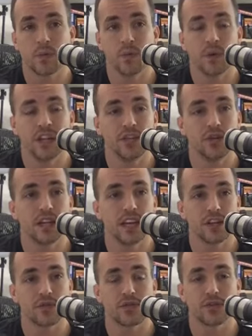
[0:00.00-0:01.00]
When did you
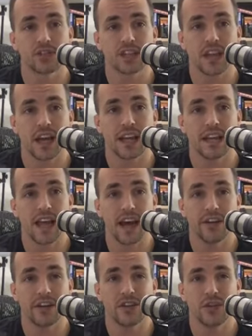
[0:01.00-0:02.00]
get your first client, and
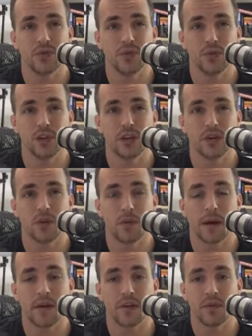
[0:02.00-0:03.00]
how did you go
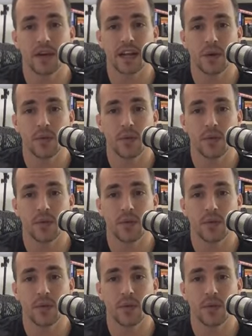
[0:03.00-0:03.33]
about doing it?